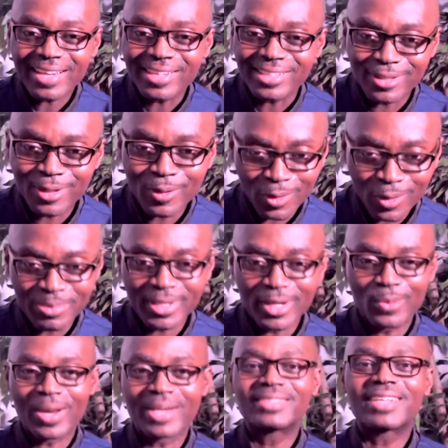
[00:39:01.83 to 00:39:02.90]
it's not going to be a
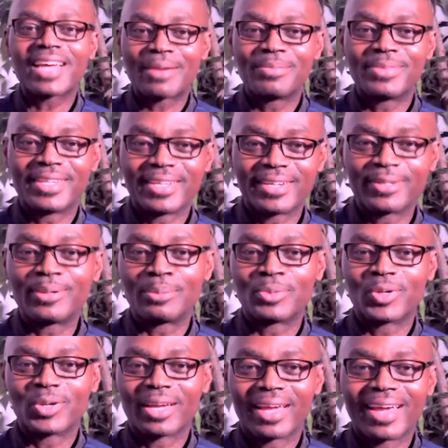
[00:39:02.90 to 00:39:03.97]
one-time deal. I'm
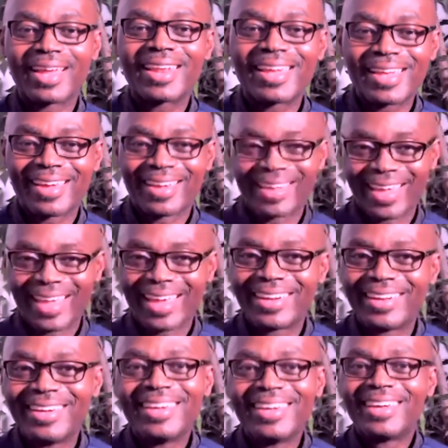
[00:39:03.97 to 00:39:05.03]
going to get her again,
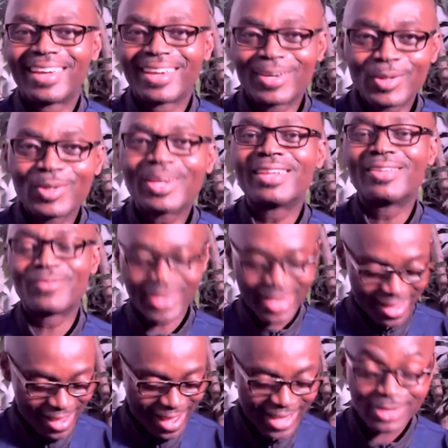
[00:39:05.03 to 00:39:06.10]
including even
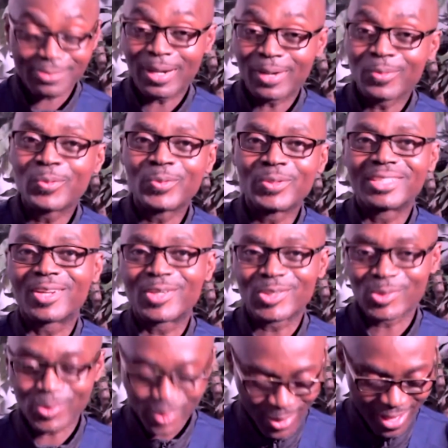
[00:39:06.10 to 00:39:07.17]
her husband, who is
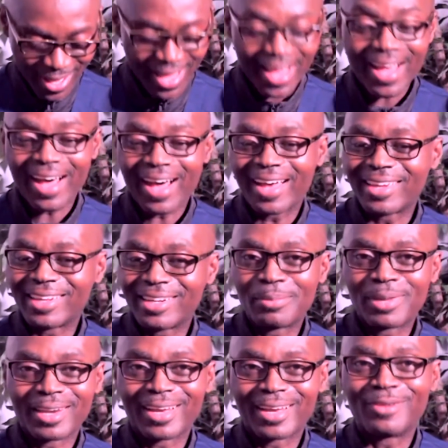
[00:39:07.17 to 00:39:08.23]
also in the
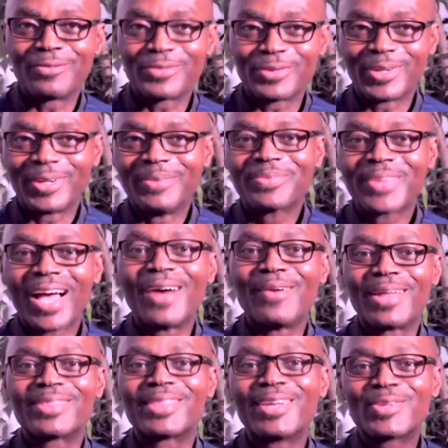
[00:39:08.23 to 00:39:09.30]
medical field. All
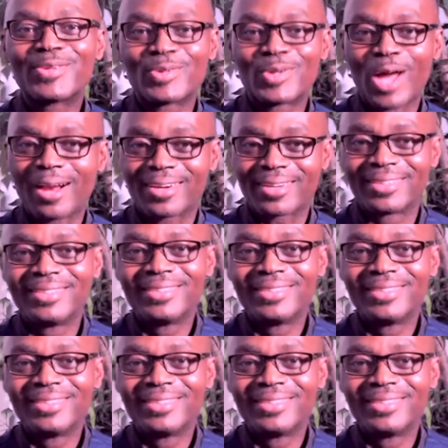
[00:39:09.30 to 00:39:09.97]
right. Thank you, doctor.